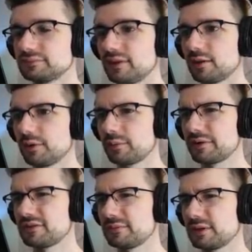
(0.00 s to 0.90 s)
I wonder
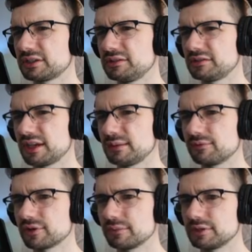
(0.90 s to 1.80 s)
where these monkeys came
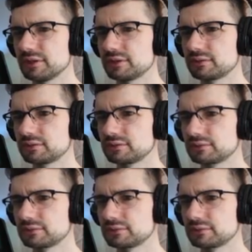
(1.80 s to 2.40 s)
from, you know?